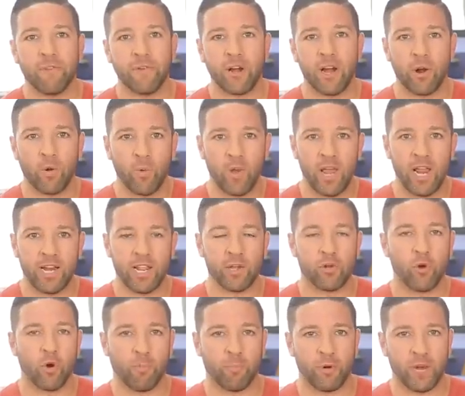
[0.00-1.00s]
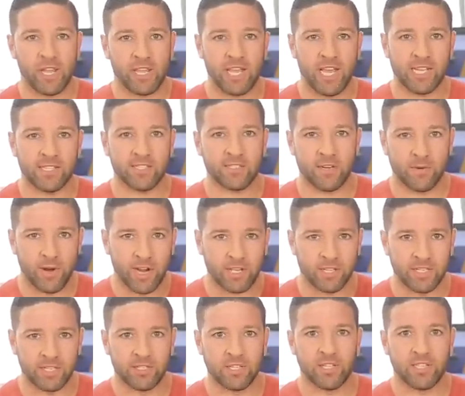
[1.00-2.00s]
to figure out a way to incorporate guests
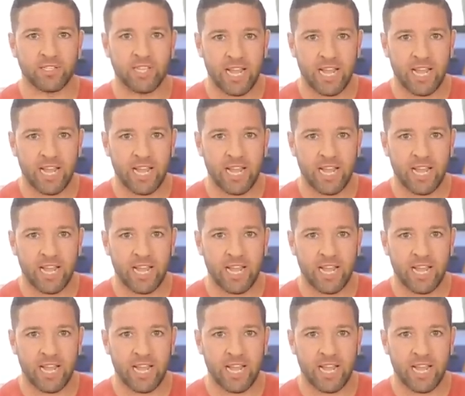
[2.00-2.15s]
directly into the